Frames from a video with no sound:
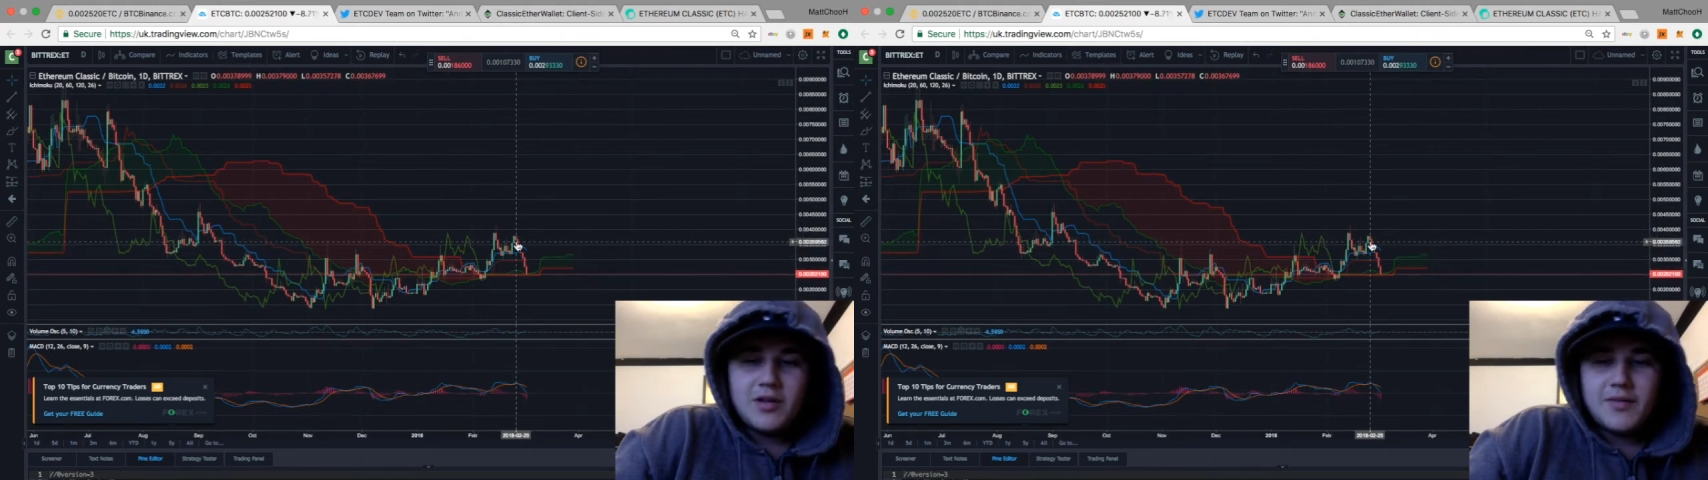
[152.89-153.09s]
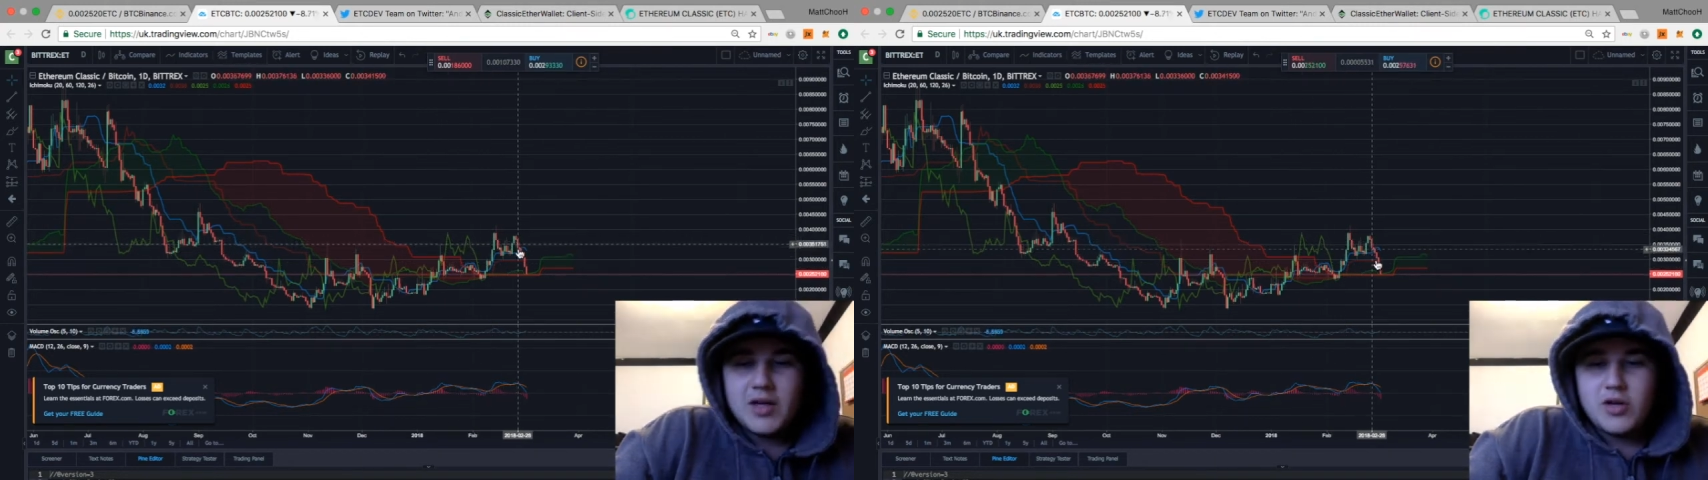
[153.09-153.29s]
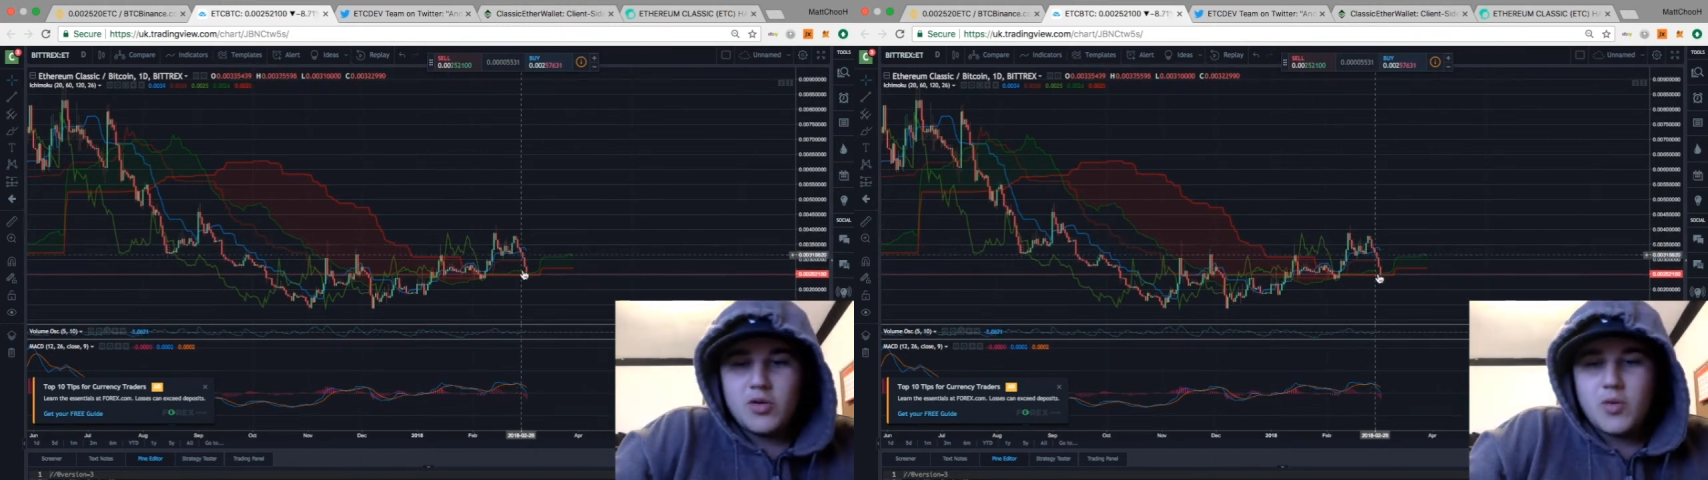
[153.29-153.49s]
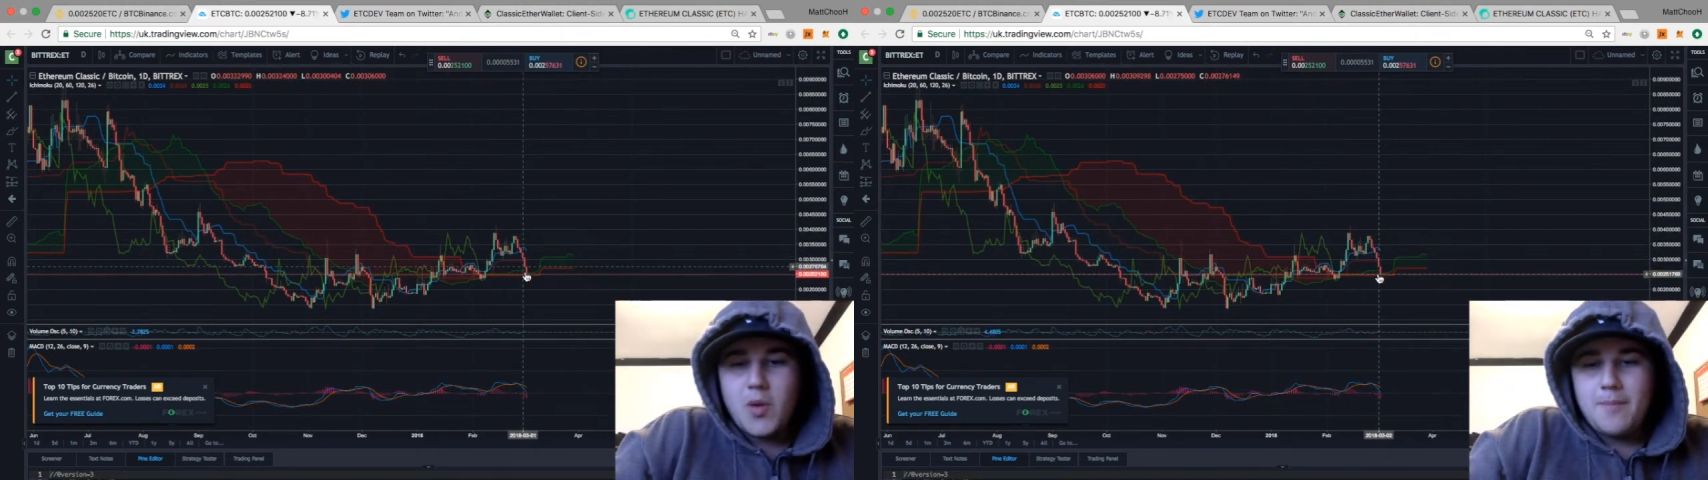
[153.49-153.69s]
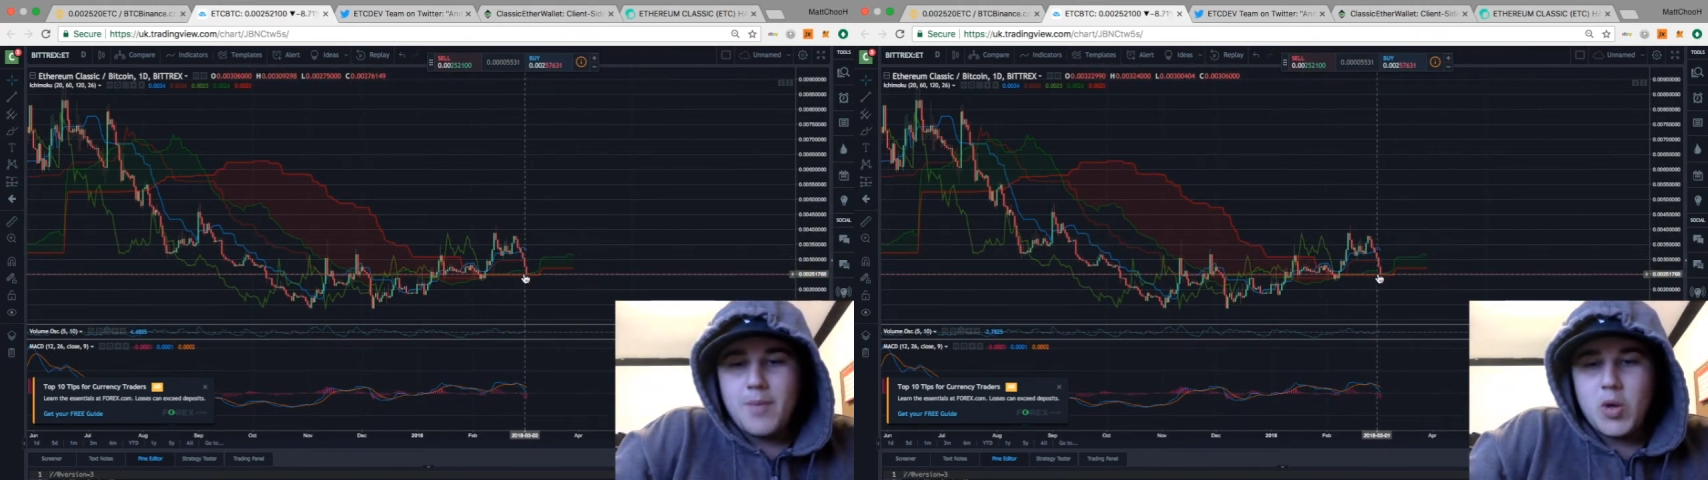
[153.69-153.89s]
value
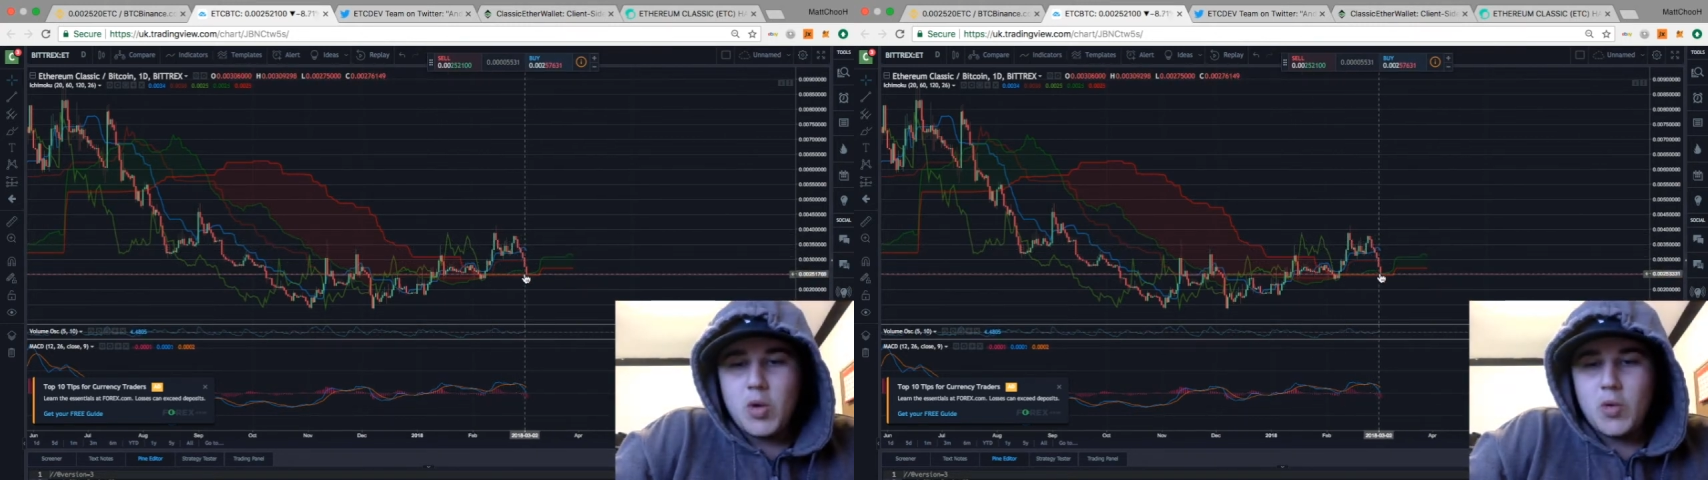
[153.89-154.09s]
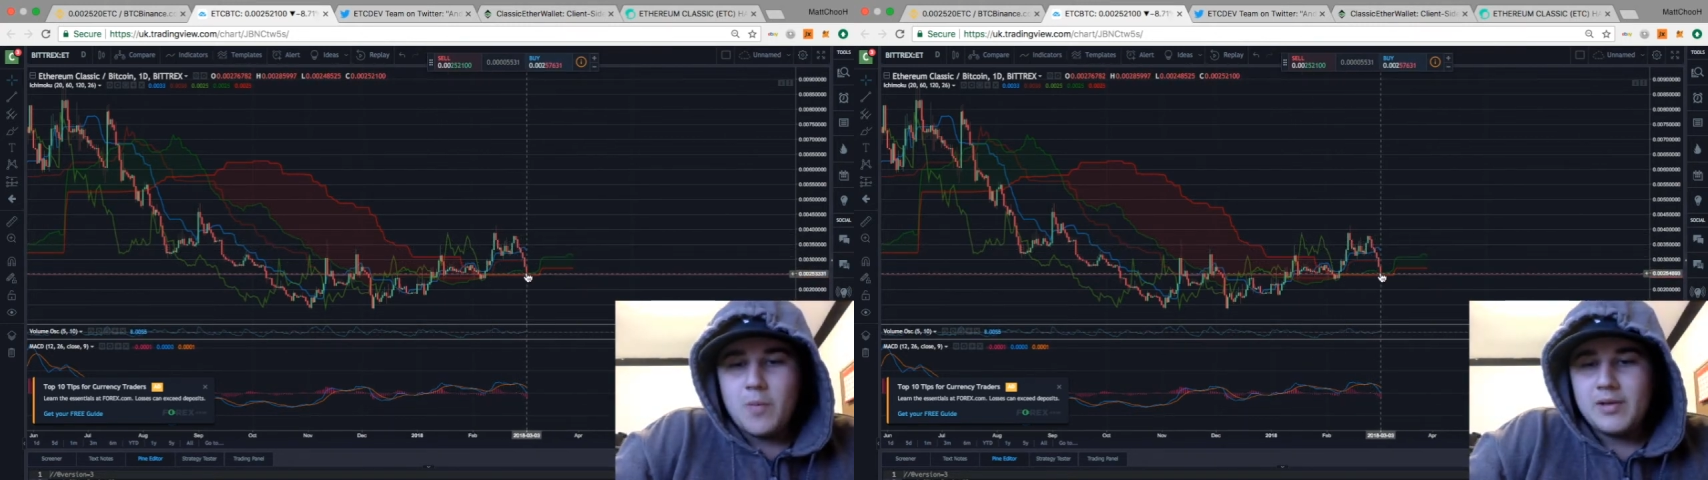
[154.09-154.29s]
boom